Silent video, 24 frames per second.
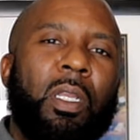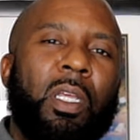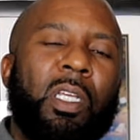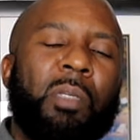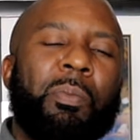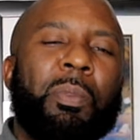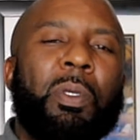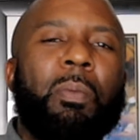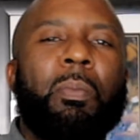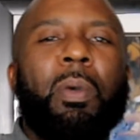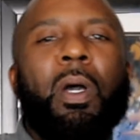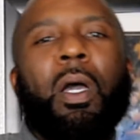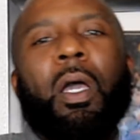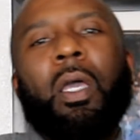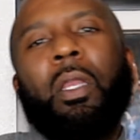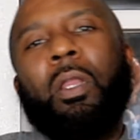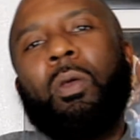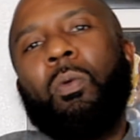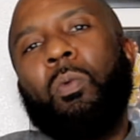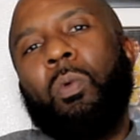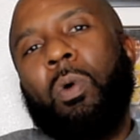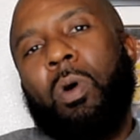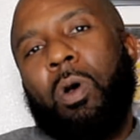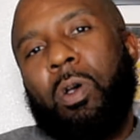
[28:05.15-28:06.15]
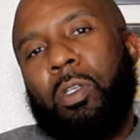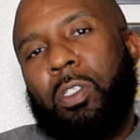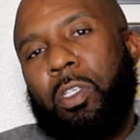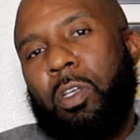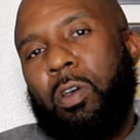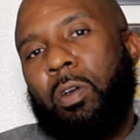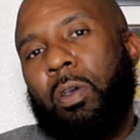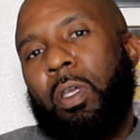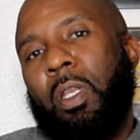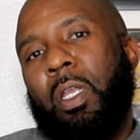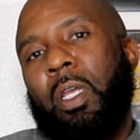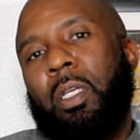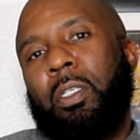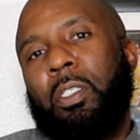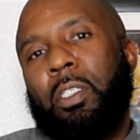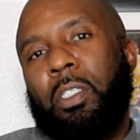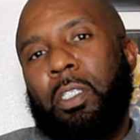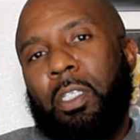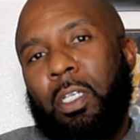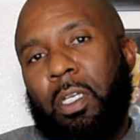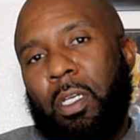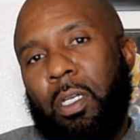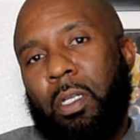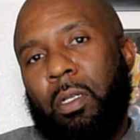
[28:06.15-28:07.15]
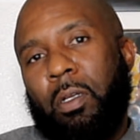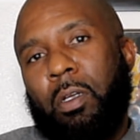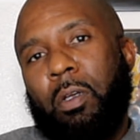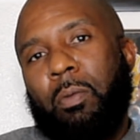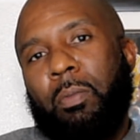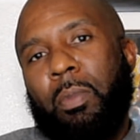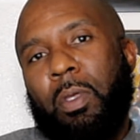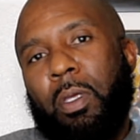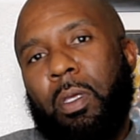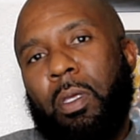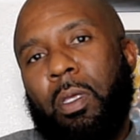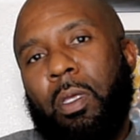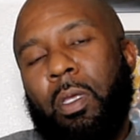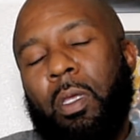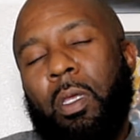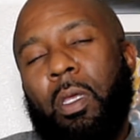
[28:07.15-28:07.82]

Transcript: Nigga be behind the walls talking that shit, homie.